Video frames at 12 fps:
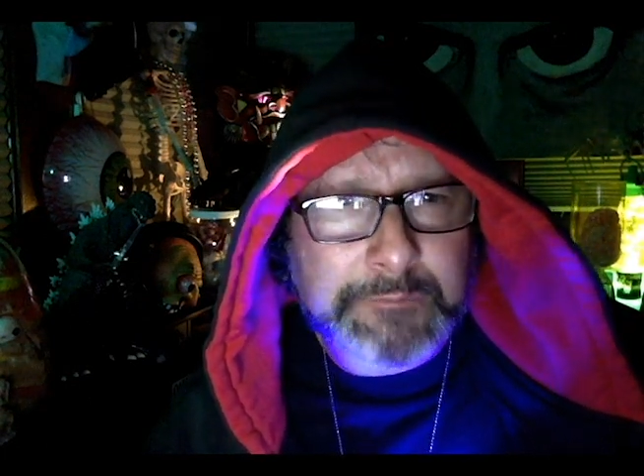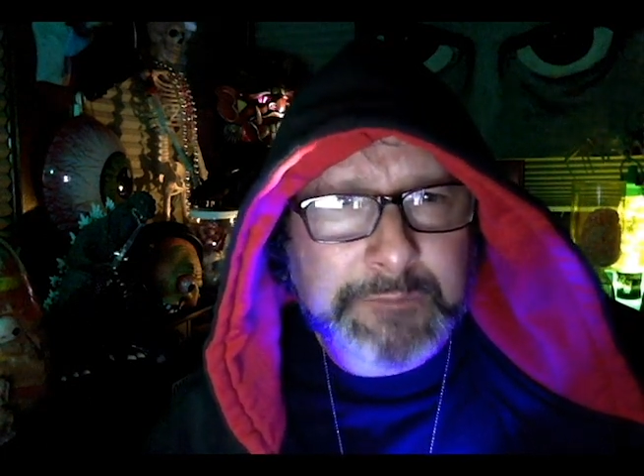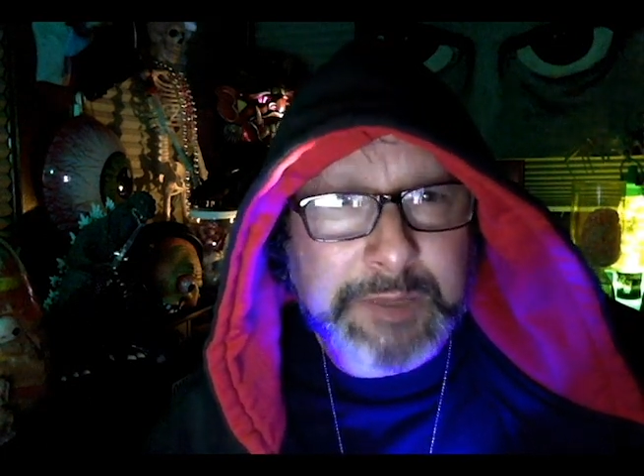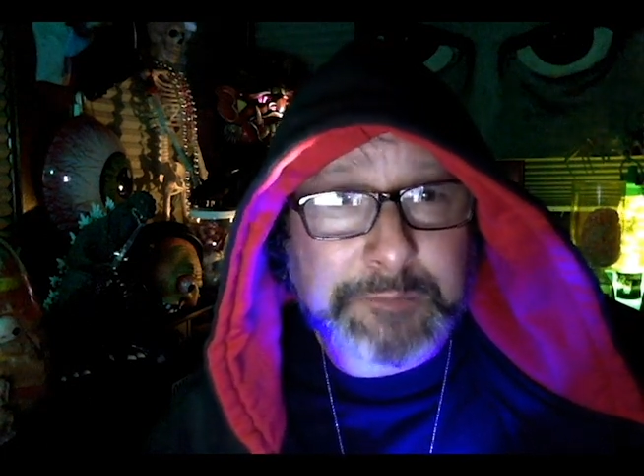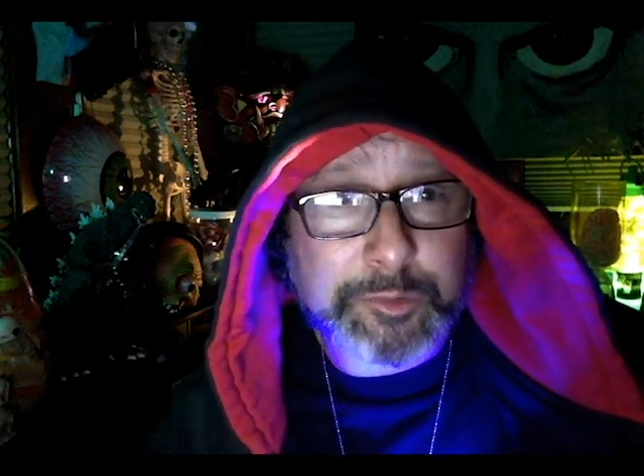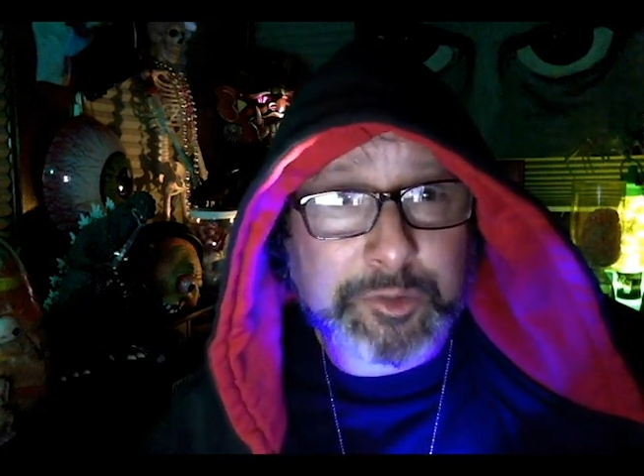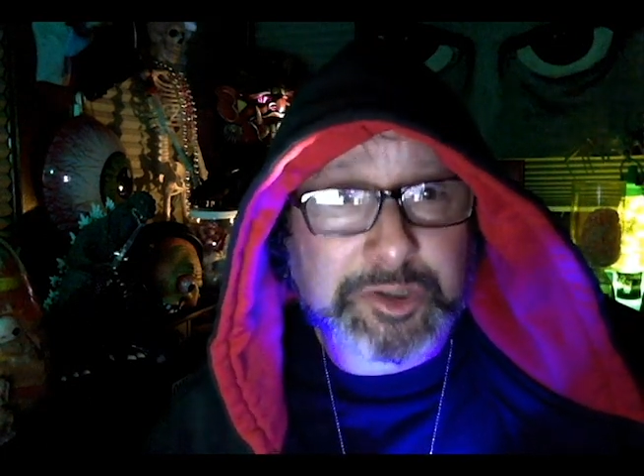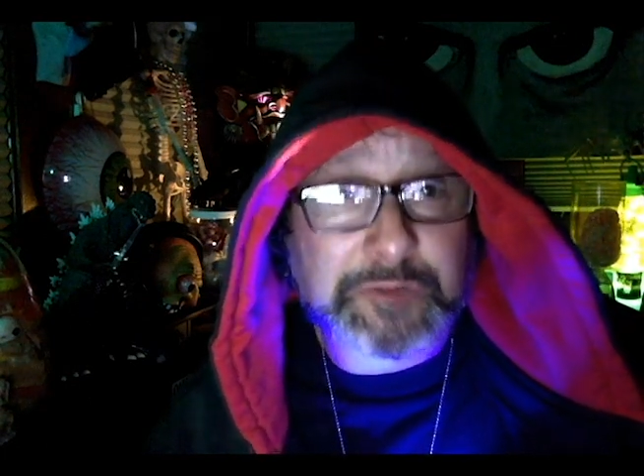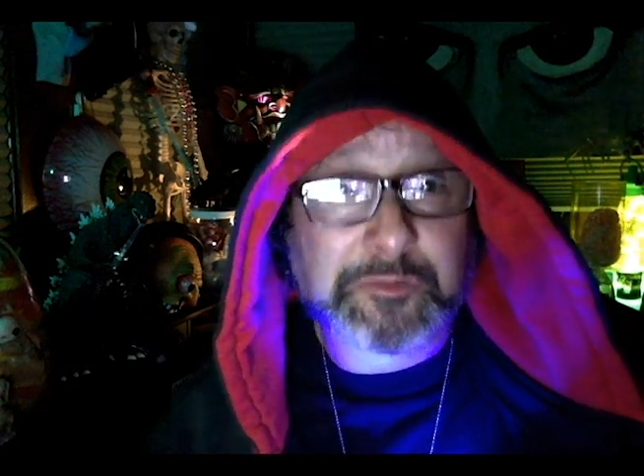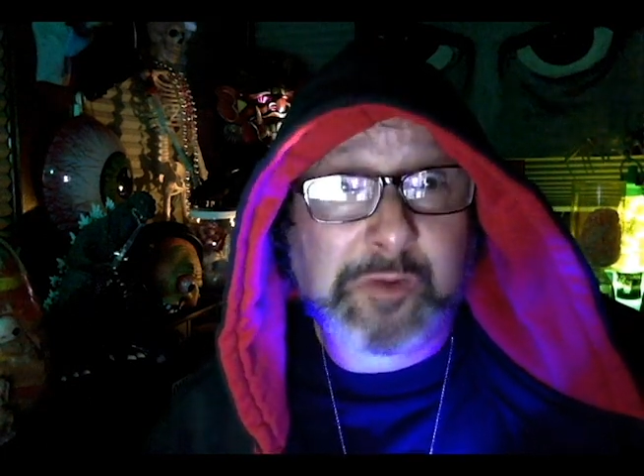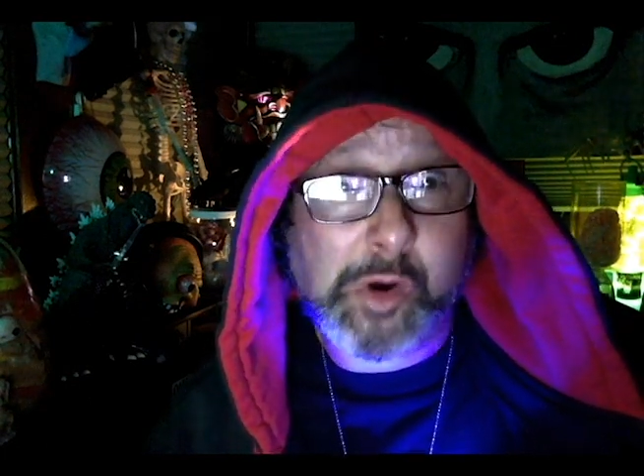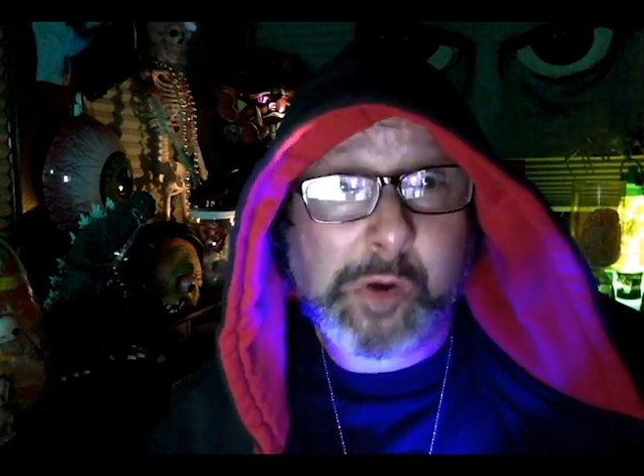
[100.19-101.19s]
people with
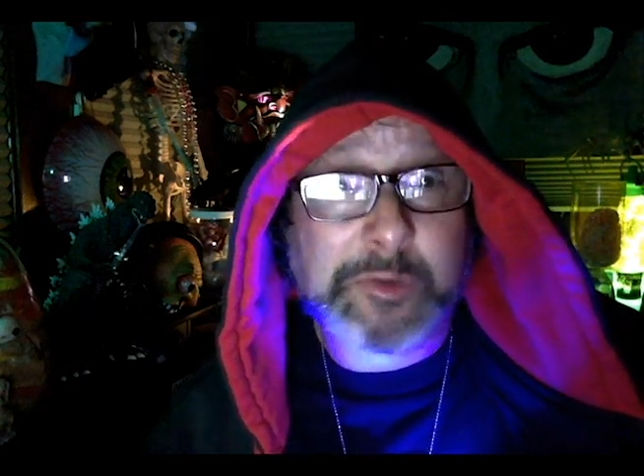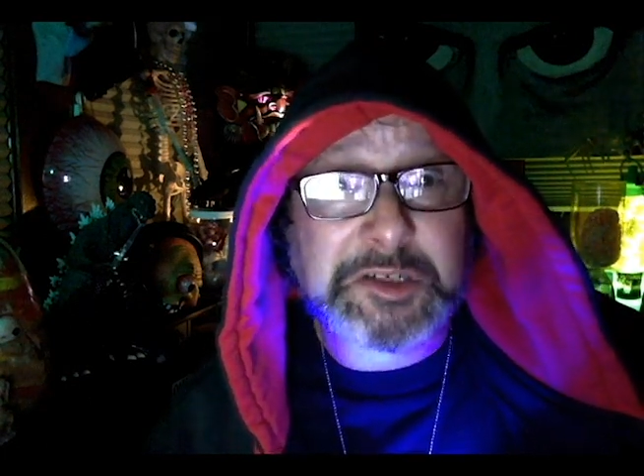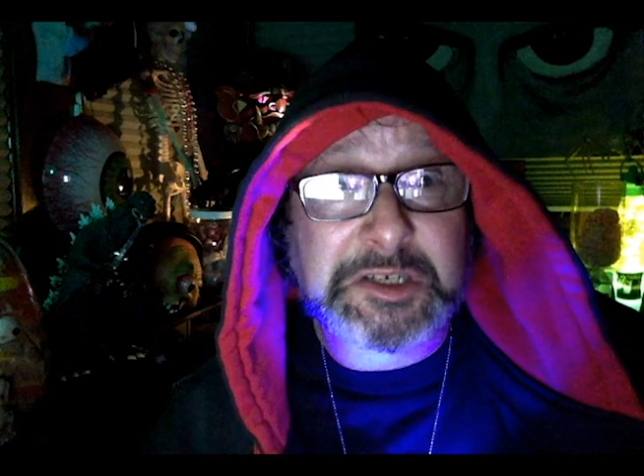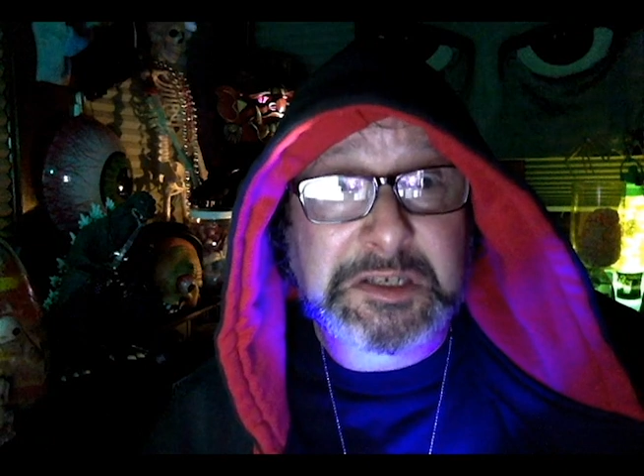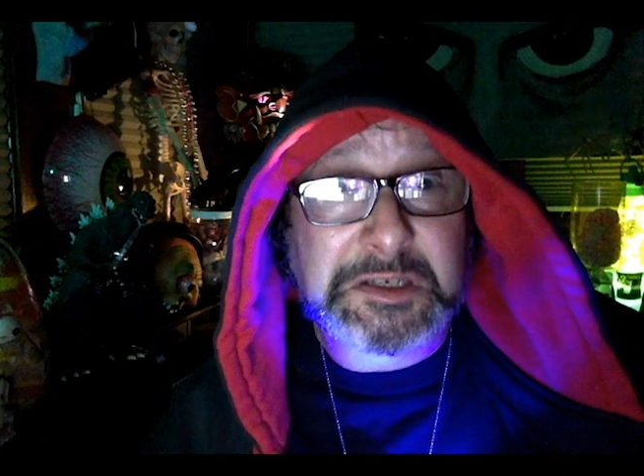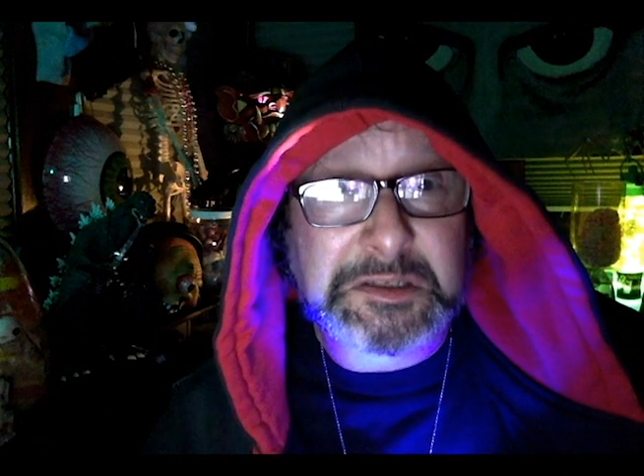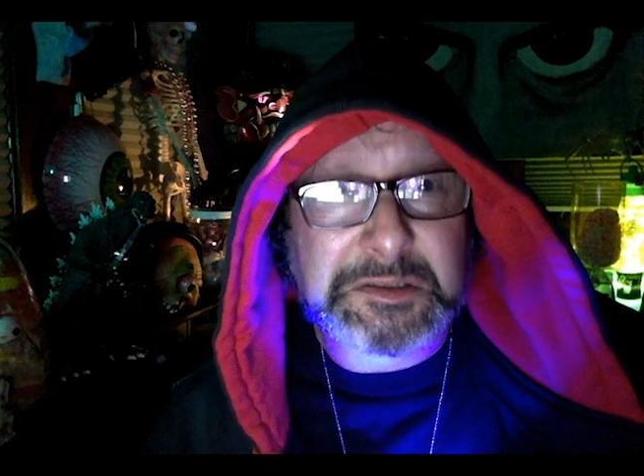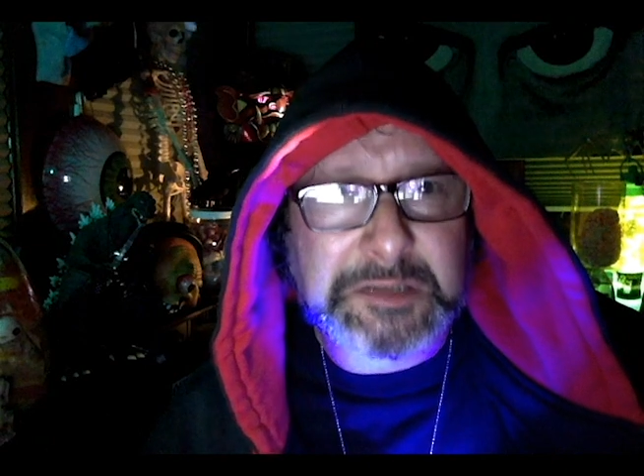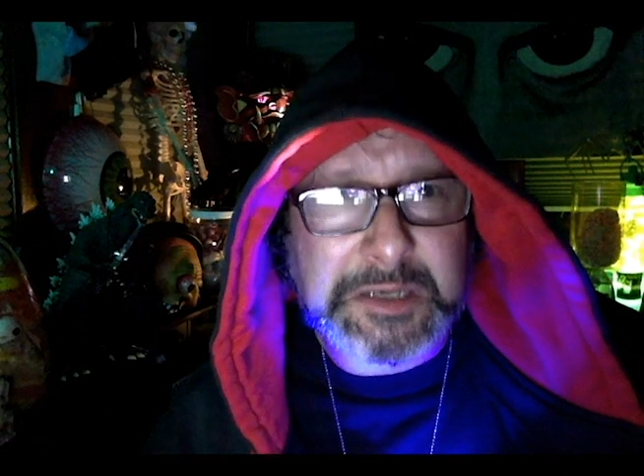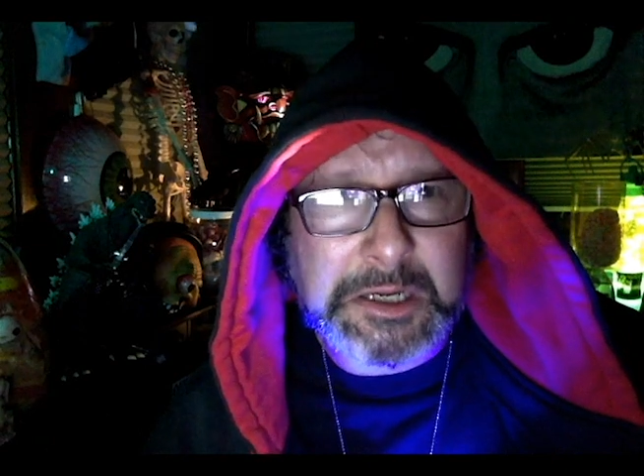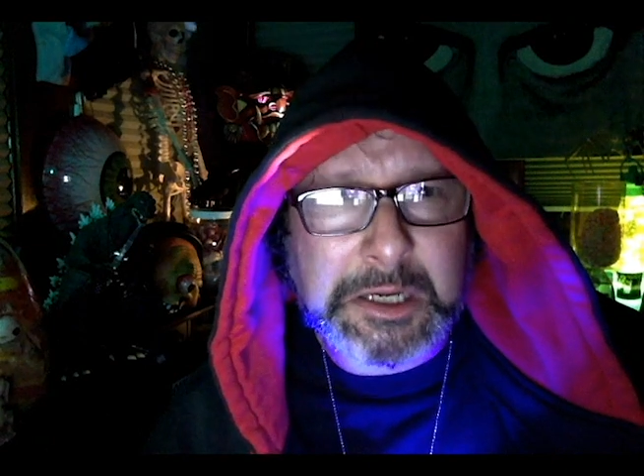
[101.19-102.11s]
deformities